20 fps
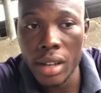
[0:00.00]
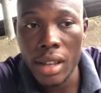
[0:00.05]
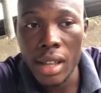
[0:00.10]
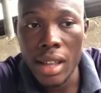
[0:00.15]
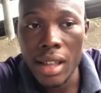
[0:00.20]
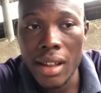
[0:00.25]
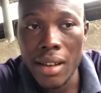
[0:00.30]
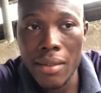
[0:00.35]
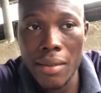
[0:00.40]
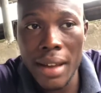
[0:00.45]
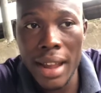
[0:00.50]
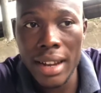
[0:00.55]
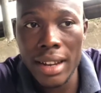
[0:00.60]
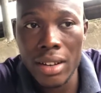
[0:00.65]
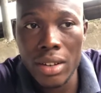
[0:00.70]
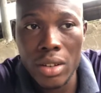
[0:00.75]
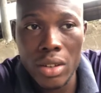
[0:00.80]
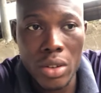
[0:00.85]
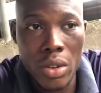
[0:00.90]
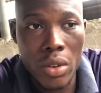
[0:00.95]
rain
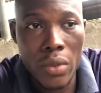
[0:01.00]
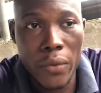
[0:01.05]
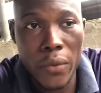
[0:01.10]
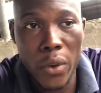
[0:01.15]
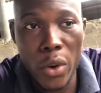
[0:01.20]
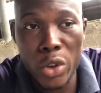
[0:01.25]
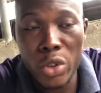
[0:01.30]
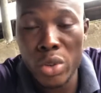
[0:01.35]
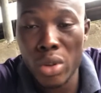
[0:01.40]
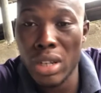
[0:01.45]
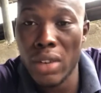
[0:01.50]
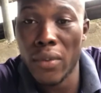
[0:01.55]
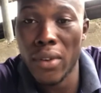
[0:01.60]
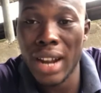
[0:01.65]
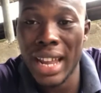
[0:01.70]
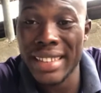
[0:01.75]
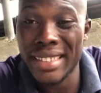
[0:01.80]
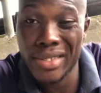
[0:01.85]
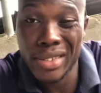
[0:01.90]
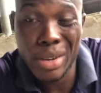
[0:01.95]
falls only for
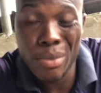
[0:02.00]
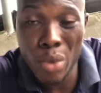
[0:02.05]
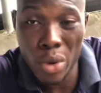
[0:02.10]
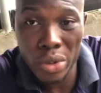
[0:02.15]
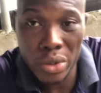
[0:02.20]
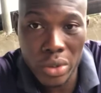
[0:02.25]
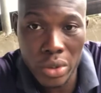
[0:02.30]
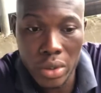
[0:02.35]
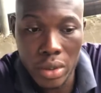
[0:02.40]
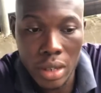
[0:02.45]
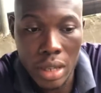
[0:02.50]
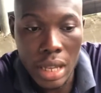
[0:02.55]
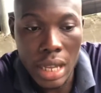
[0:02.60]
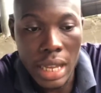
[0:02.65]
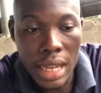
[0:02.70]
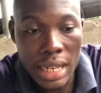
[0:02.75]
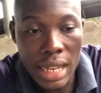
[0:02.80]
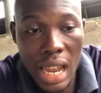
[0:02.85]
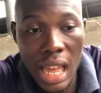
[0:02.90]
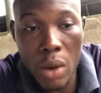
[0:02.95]
like 3 months.
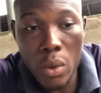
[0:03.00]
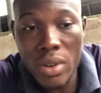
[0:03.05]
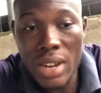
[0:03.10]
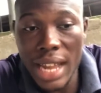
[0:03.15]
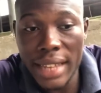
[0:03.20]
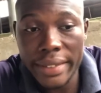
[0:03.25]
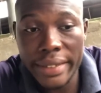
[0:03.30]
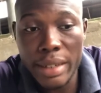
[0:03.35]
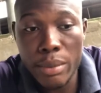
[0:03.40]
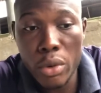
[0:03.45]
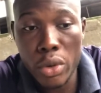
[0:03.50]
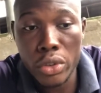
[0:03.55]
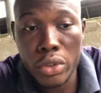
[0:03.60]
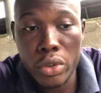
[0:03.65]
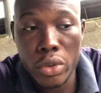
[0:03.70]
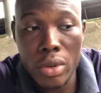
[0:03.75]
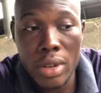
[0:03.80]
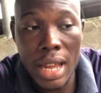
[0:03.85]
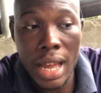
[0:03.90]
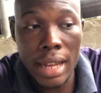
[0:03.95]
Now, with that 3 months,
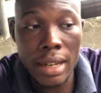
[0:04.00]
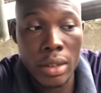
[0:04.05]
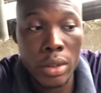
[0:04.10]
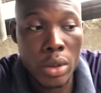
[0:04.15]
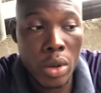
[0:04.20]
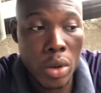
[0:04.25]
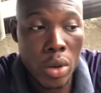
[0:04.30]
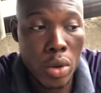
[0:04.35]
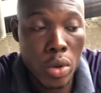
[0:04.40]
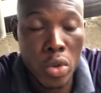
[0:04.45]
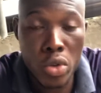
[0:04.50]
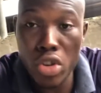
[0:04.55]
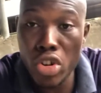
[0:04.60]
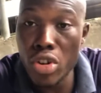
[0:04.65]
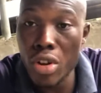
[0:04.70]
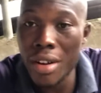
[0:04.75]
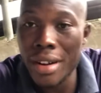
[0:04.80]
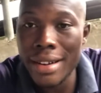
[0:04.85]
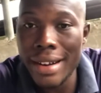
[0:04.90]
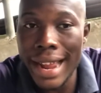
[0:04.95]
you can grow
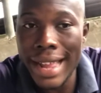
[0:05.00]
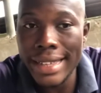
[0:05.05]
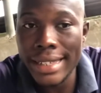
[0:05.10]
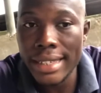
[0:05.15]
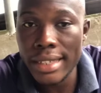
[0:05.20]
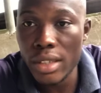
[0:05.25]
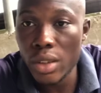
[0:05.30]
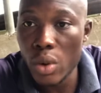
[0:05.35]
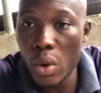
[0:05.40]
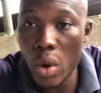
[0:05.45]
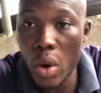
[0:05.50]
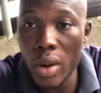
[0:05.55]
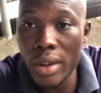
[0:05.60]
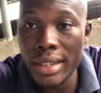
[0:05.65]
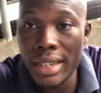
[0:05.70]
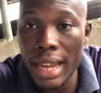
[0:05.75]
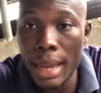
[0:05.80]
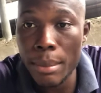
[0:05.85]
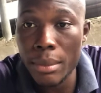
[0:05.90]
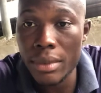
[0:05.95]
your grass, cut
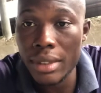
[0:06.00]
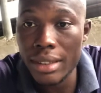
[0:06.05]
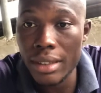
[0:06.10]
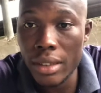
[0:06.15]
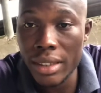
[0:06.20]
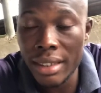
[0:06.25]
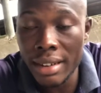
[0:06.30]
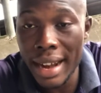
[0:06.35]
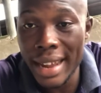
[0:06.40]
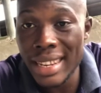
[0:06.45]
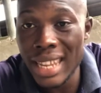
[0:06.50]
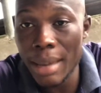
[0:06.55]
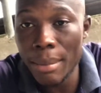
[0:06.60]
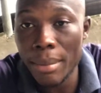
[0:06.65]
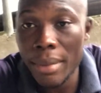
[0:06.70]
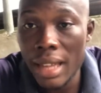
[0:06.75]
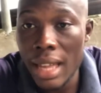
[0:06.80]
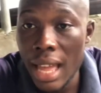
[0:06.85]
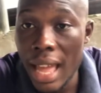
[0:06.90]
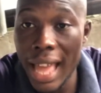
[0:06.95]
them, dry them,
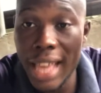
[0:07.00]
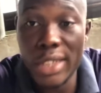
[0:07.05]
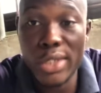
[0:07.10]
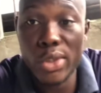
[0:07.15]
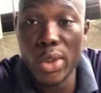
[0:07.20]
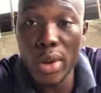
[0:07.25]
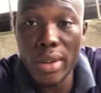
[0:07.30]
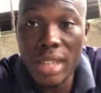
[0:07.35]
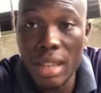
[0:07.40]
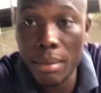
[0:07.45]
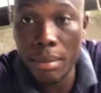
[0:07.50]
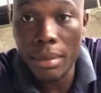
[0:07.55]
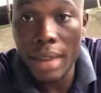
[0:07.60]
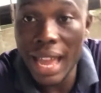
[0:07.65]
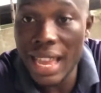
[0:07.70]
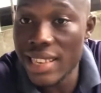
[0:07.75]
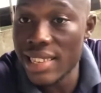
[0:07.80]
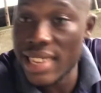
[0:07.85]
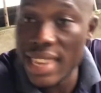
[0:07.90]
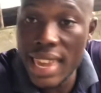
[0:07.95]
and store them
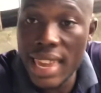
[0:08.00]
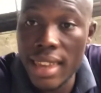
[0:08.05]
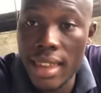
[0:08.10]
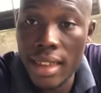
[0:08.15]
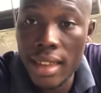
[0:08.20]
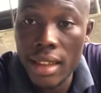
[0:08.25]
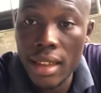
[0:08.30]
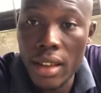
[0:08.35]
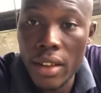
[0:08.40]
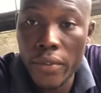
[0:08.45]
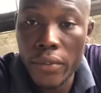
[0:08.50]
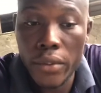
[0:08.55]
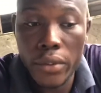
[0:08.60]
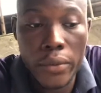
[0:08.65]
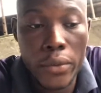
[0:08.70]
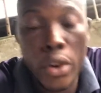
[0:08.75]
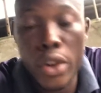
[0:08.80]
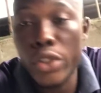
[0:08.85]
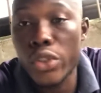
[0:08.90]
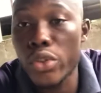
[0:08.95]
as hay
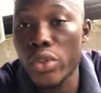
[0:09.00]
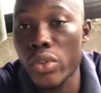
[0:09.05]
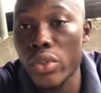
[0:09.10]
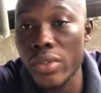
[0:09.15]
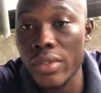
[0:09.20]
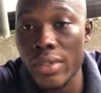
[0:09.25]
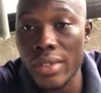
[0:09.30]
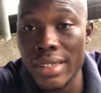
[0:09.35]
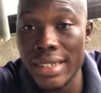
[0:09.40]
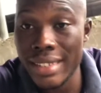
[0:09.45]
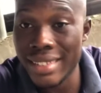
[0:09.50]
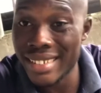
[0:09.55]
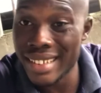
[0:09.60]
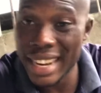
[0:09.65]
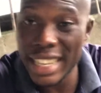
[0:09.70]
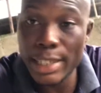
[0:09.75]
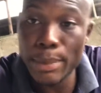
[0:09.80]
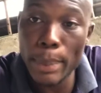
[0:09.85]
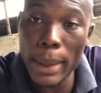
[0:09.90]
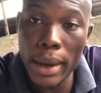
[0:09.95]
for you to use during the dry
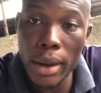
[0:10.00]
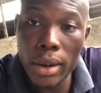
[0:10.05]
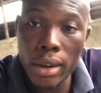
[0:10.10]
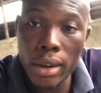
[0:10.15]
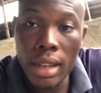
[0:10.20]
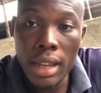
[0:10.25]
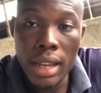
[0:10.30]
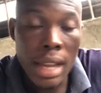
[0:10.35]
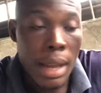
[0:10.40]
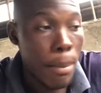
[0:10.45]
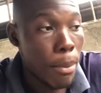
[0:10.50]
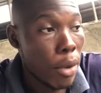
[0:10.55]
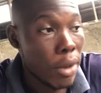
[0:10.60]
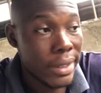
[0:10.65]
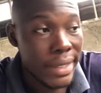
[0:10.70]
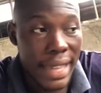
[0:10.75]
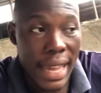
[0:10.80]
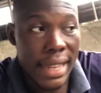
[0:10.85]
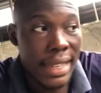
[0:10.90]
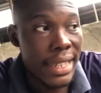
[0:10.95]
spell. But
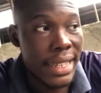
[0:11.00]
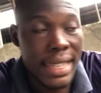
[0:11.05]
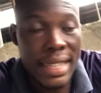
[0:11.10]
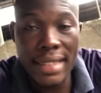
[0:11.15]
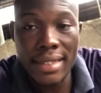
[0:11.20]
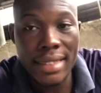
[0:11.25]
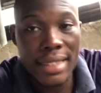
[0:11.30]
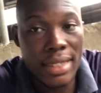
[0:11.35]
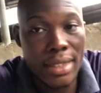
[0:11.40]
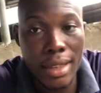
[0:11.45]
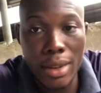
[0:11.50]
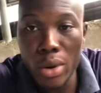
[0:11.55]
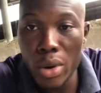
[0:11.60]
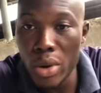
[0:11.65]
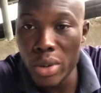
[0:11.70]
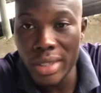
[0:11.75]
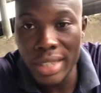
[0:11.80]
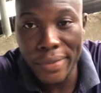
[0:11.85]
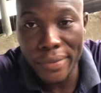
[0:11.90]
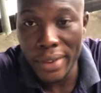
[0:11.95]
here in the east is a whole
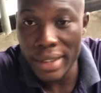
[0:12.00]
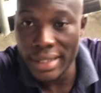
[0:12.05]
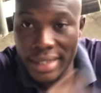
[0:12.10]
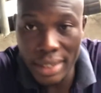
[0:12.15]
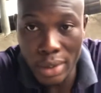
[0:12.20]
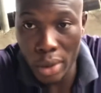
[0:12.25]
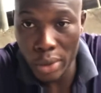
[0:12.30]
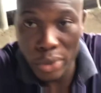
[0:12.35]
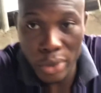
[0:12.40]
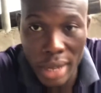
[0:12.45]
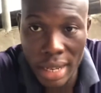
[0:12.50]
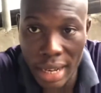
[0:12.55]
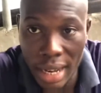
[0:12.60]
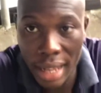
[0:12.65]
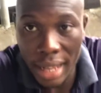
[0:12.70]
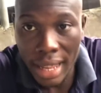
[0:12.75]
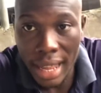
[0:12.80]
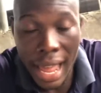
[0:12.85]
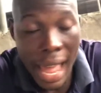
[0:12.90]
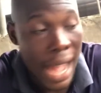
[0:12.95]
different thing altogether.
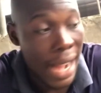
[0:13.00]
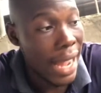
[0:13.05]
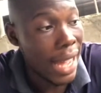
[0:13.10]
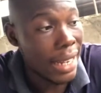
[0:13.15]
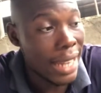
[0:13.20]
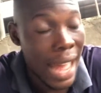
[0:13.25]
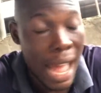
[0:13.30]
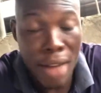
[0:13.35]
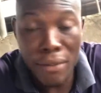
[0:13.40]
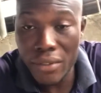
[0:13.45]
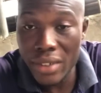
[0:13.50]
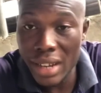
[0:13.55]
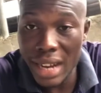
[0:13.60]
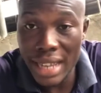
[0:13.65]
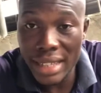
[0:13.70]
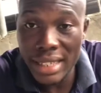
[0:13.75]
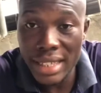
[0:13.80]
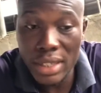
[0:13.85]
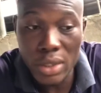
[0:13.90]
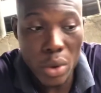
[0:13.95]
I can have
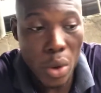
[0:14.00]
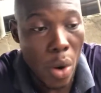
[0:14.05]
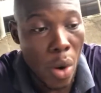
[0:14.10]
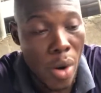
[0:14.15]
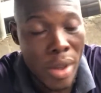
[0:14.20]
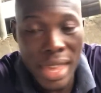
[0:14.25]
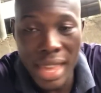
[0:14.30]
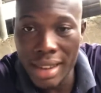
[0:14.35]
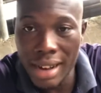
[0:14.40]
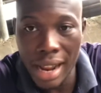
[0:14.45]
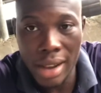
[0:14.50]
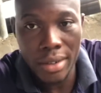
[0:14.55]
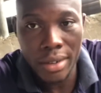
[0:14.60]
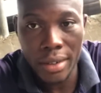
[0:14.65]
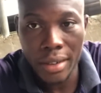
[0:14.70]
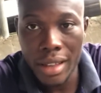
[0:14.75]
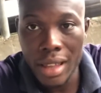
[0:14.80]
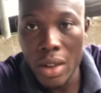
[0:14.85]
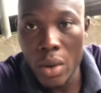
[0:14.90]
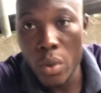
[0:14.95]
grasses all year round,
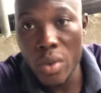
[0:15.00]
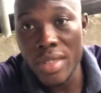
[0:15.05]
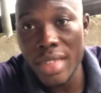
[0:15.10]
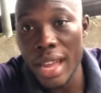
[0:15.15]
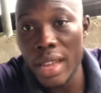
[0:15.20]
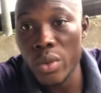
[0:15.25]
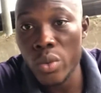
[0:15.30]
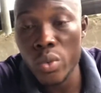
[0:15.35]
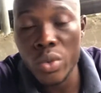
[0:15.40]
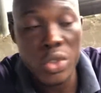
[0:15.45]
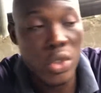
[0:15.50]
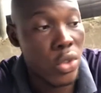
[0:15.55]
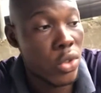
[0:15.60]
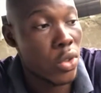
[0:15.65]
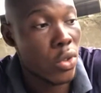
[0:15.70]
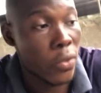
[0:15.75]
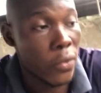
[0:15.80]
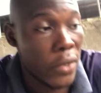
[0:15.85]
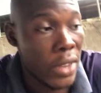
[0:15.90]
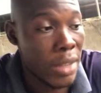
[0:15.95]
which I use
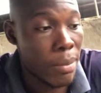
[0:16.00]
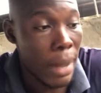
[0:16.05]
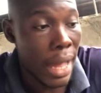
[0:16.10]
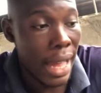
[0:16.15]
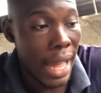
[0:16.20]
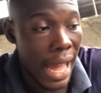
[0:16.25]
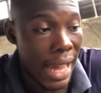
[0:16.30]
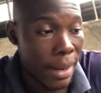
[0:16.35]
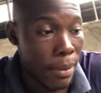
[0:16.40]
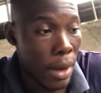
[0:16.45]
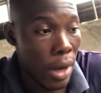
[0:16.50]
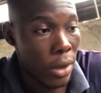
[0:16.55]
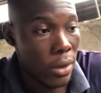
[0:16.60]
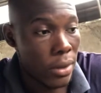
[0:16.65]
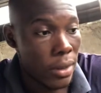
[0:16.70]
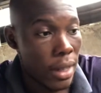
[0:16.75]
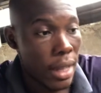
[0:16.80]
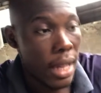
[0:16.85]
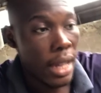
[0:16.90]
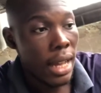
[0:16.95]
to feed my animals.
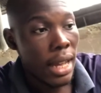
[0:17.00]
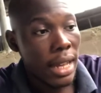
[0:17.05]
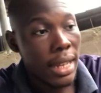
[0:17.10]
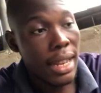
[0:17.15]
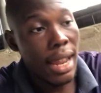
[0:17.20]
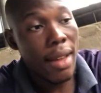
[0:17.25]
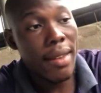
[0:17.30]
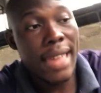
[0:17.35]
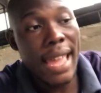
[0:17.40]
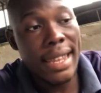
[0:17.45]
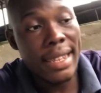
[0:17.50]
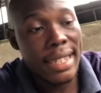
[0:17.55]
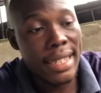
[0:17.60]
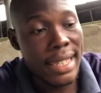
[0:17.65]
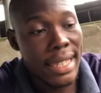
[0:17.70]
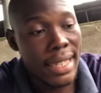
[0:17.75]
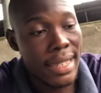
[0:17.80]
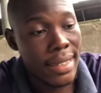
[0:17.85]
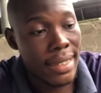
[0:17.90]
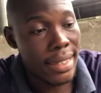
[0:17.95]
Now, here in the
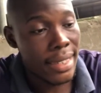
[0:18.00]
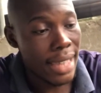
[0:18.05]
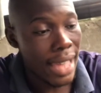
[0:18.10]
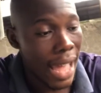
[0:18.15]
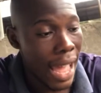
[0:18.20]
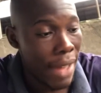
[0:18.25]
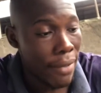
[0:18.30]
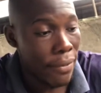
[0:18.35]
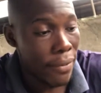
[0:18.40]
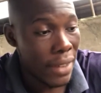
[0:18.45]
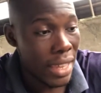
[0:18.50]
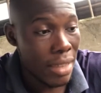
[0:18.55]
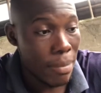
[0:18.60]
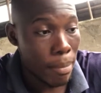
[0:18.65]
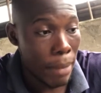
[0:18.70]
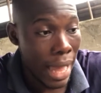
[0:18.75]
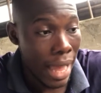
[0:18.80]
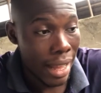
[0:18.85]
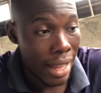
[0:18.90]
east, I feed my